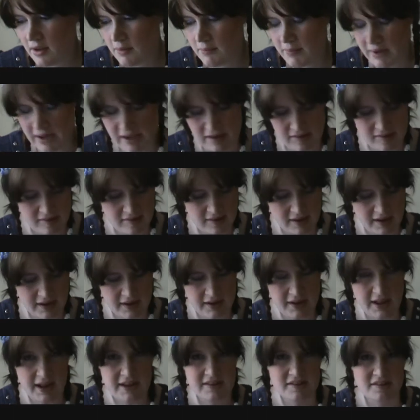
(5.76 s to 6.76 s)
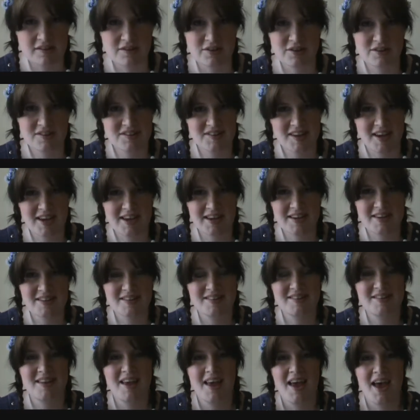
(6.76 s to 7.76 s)
by
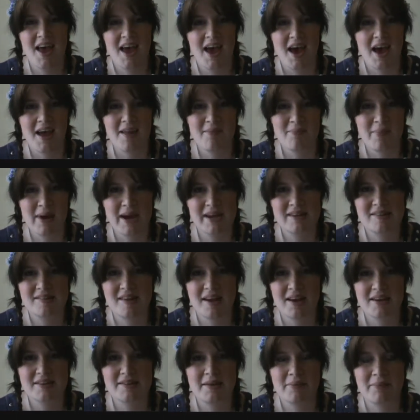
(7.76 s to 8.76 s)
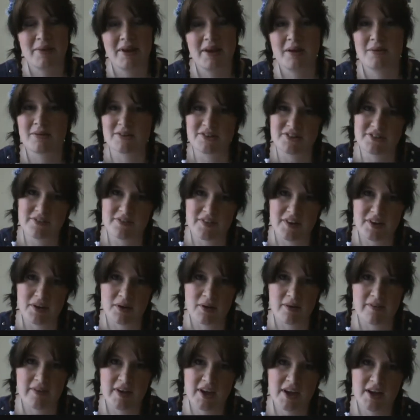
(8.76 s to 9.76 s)
StyleHasNoSize, and by tagged I mean I watched a
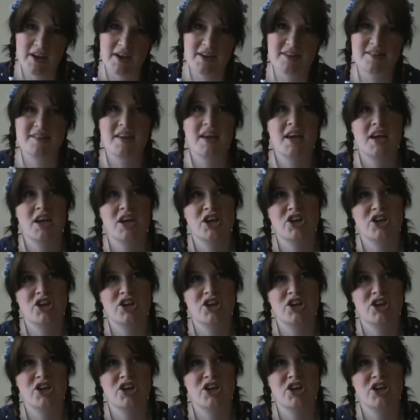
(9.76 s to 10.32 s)
video of hers.